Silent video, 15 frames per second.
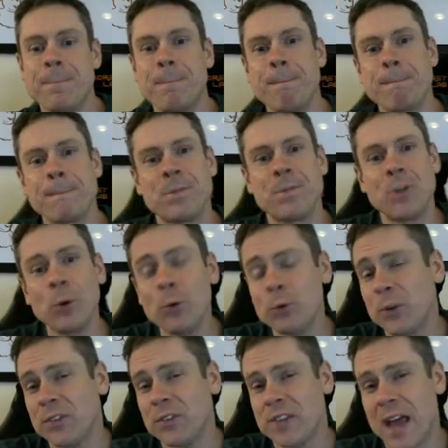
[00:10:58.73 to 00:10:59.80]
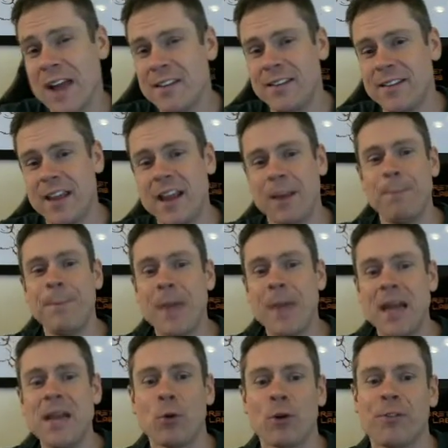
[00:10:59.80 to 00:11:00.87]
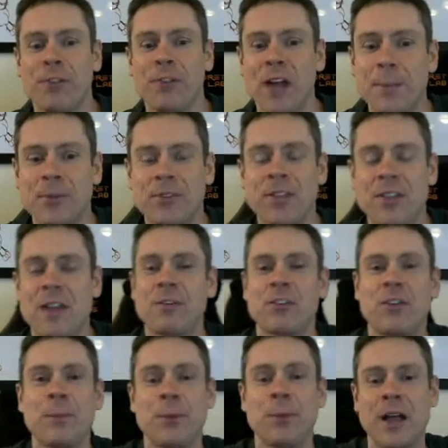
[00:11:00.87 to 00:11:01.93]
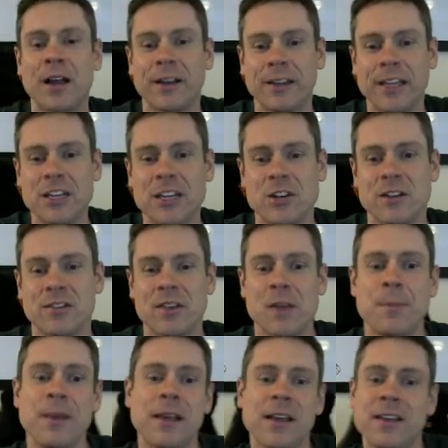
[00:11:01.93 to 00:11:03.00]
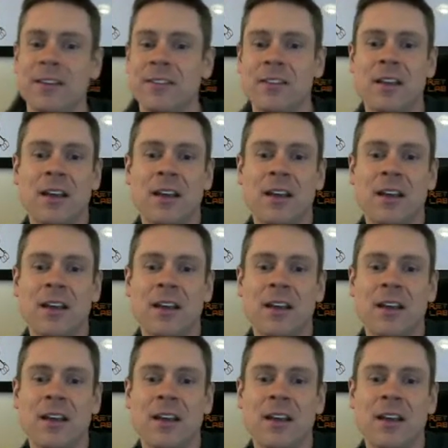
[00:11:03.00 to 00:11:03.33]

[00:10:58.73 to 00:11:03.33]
Those will tend to take many more flops than for simple calculations, and because